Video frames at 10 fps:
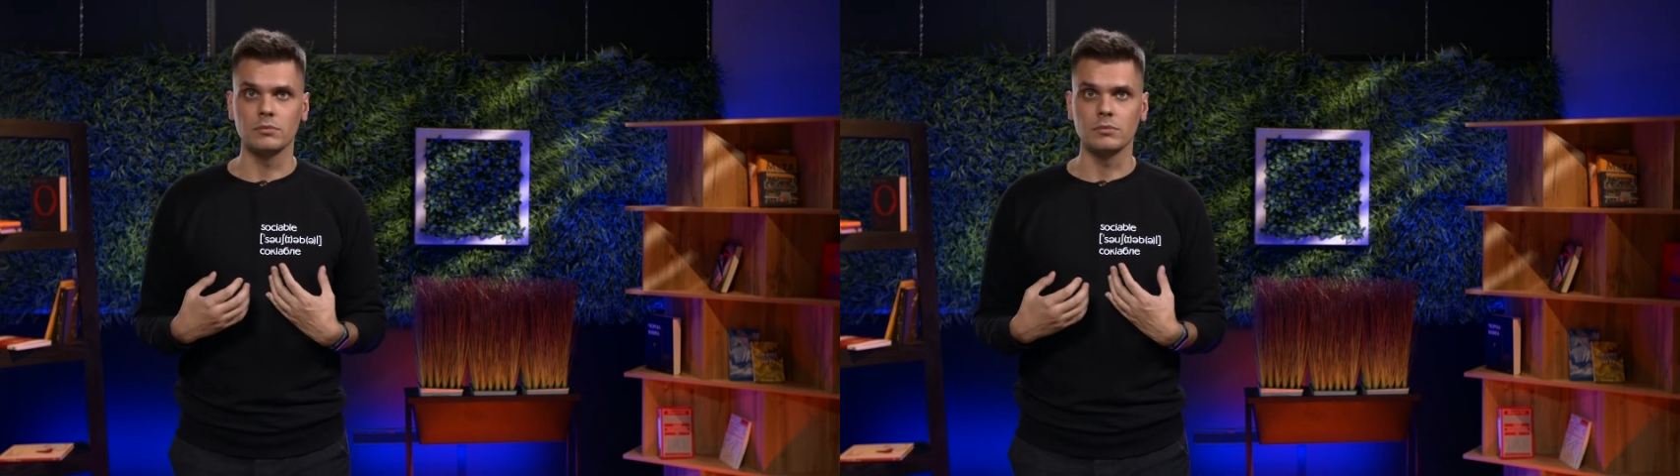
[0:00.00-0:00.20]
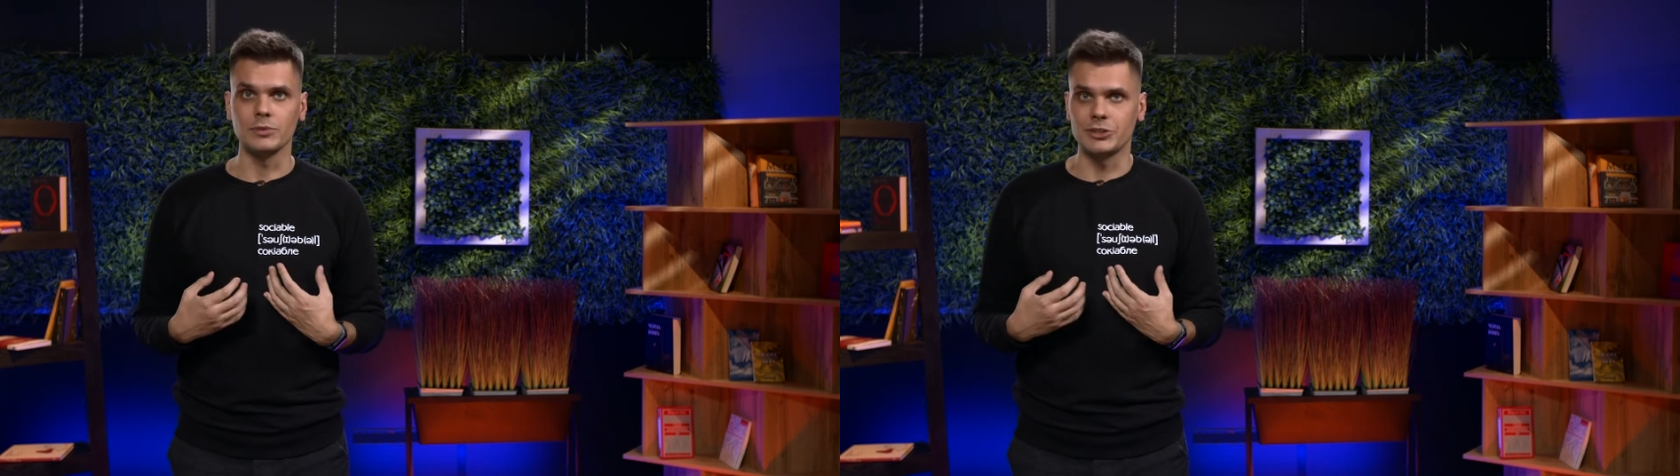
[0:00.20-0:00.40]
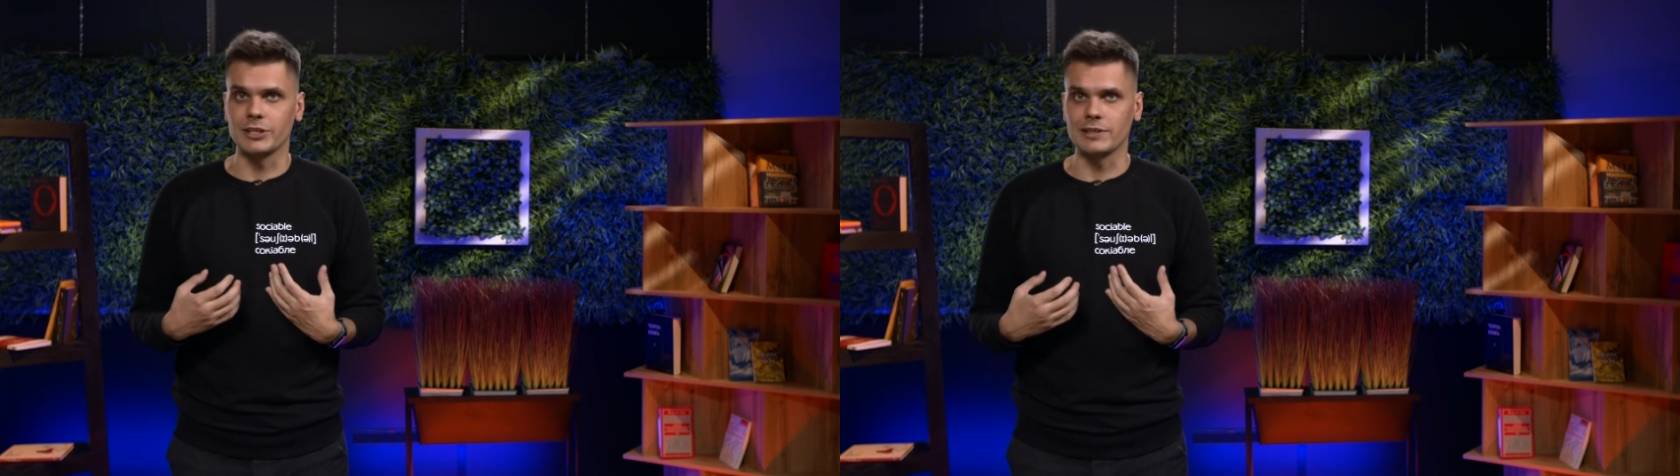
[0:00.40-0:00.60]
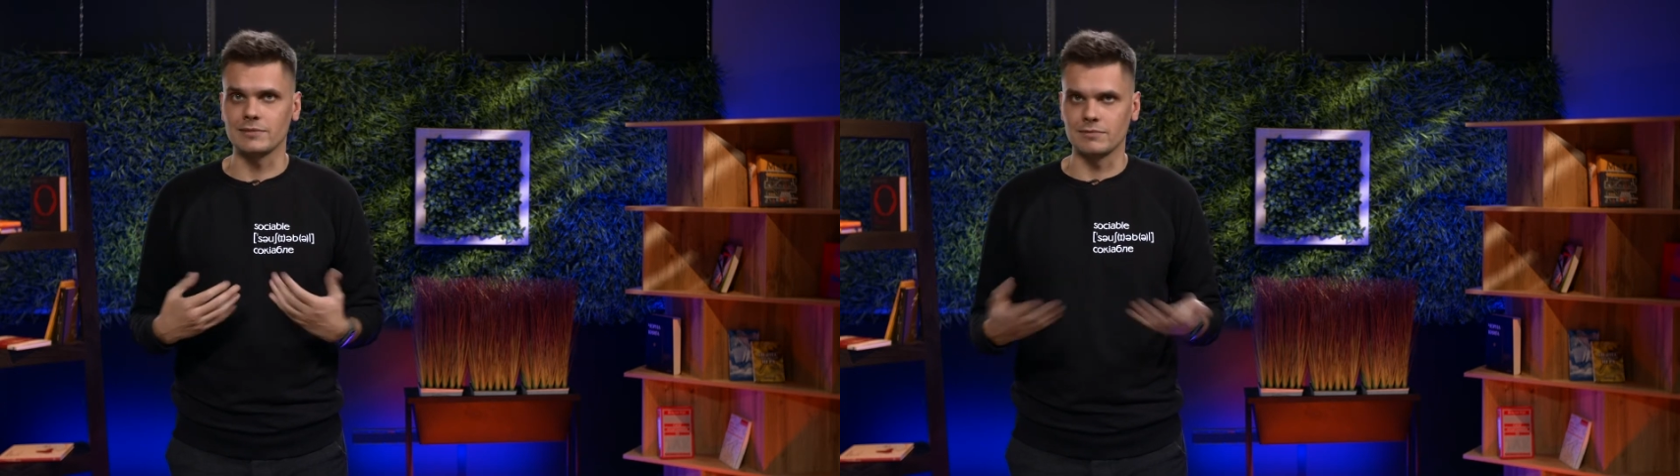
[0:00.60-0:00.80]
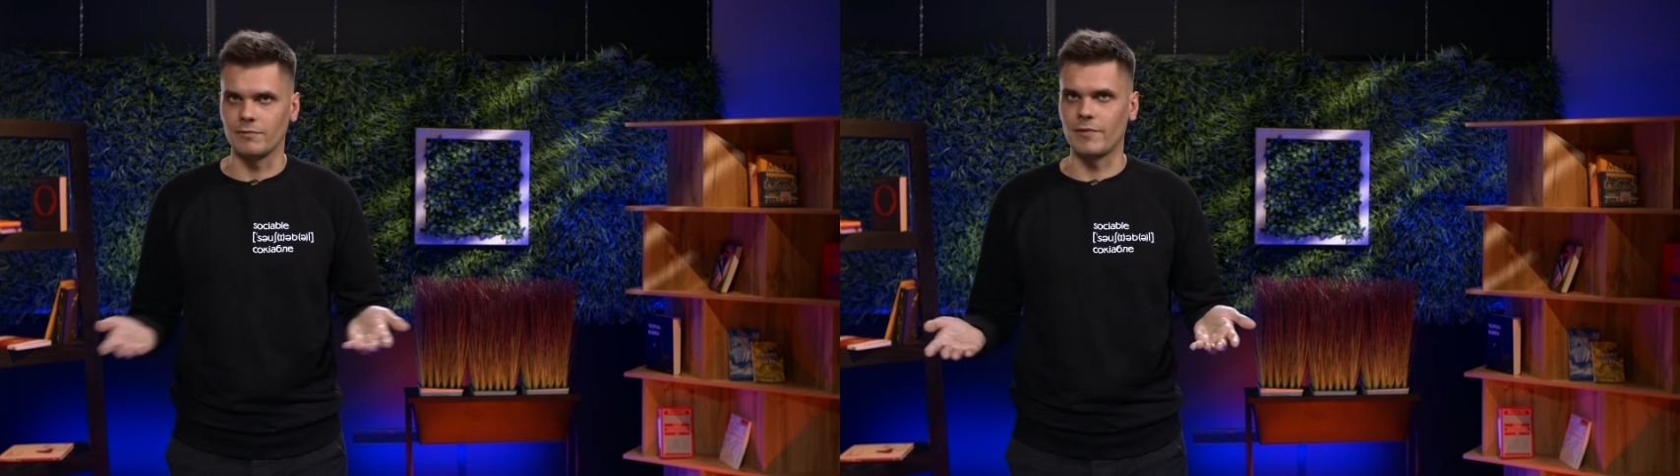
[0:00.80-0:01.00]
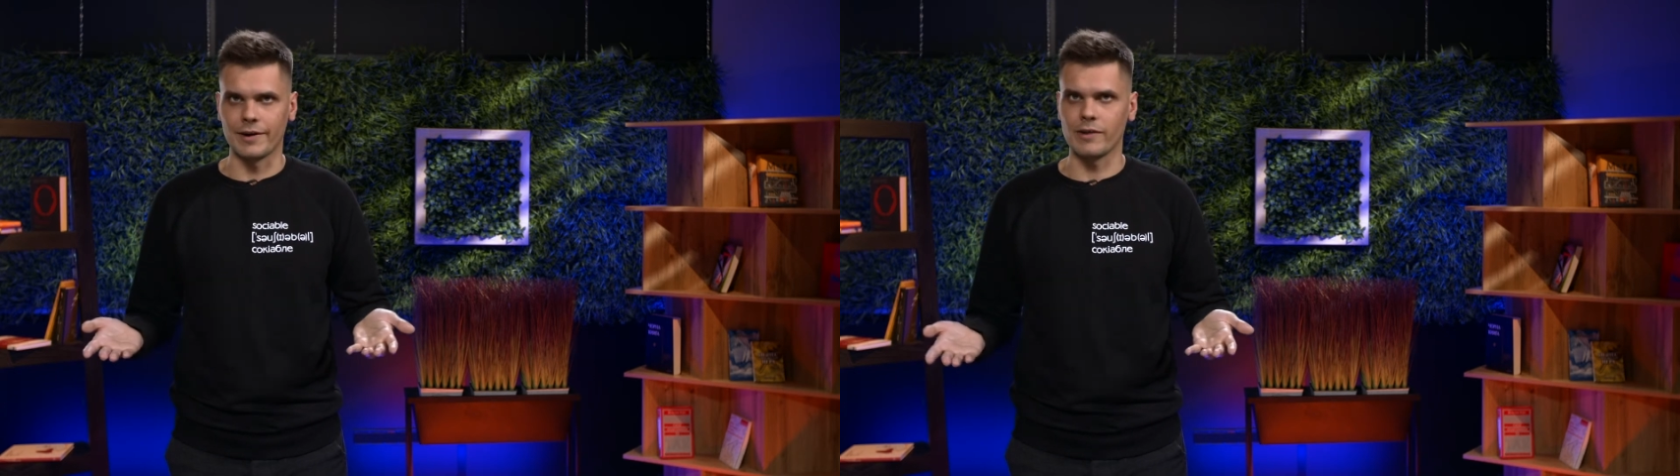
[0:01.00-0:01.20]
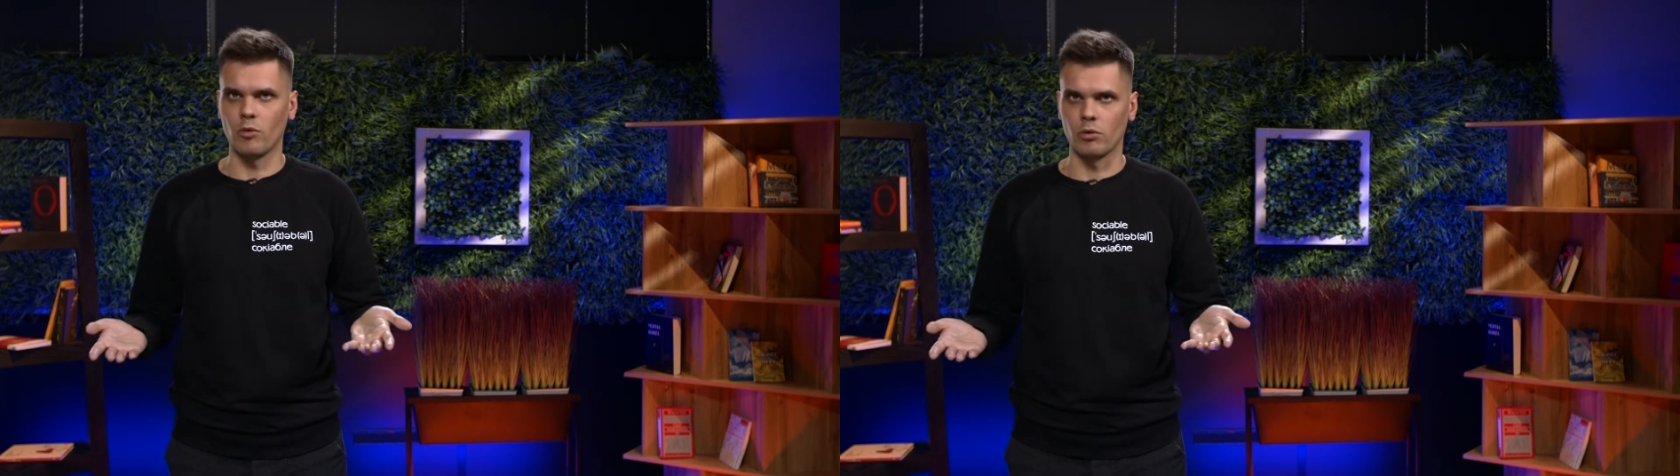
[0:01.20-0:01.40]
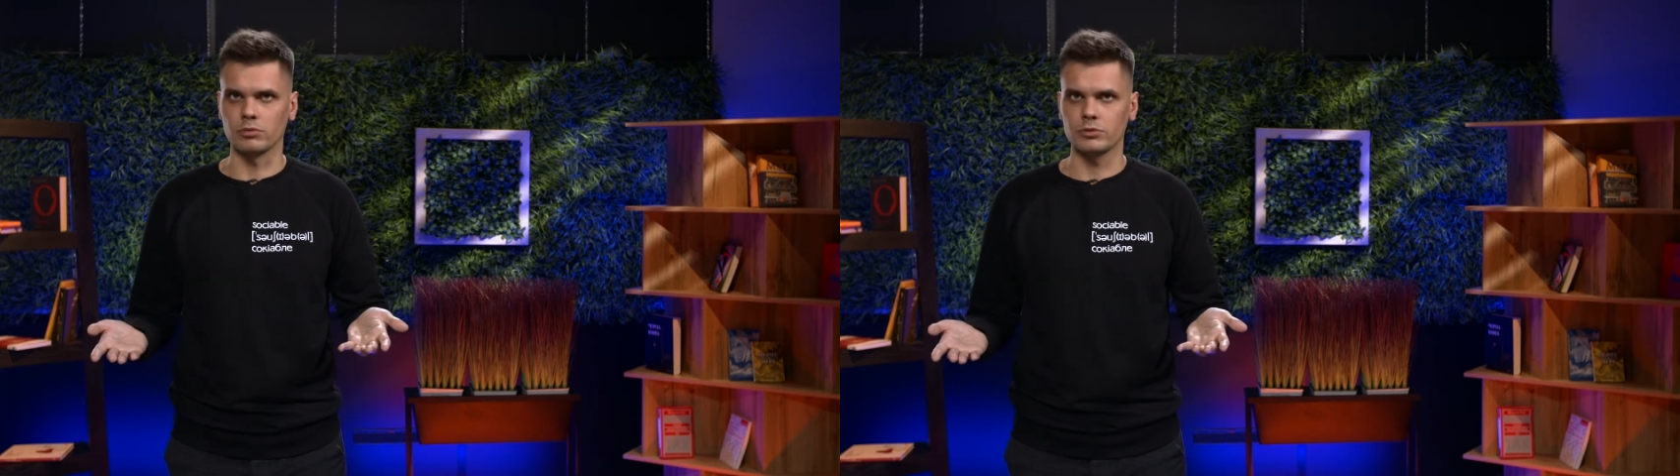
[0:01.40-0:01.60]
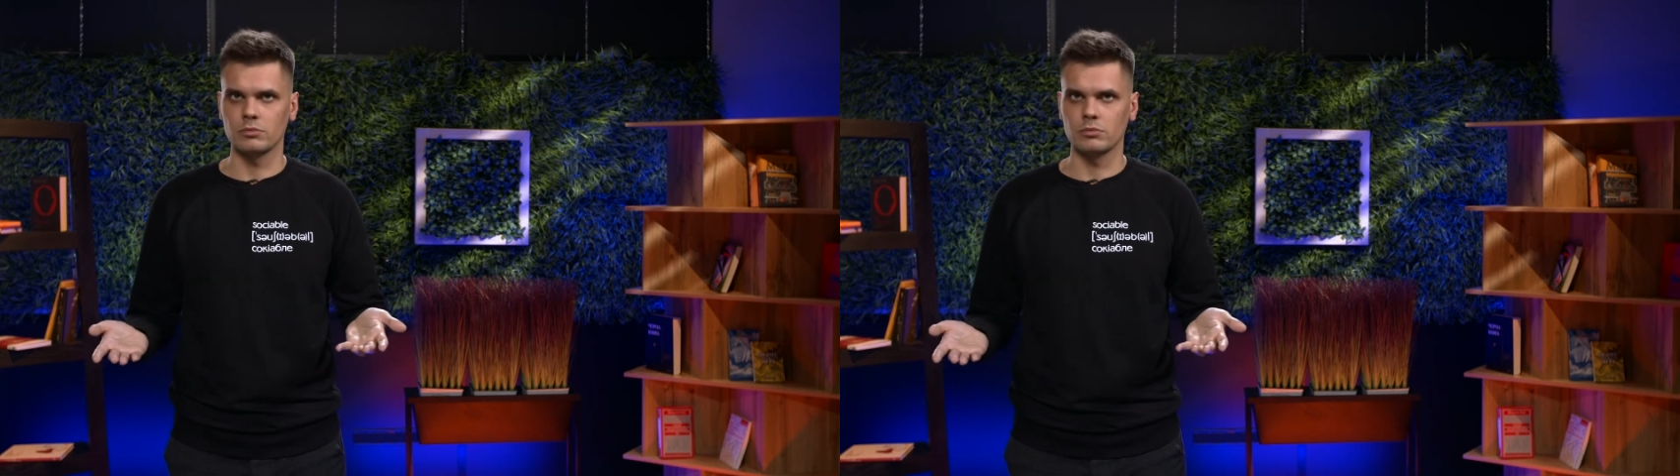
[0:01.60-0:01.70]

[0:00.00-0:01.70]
which is very old.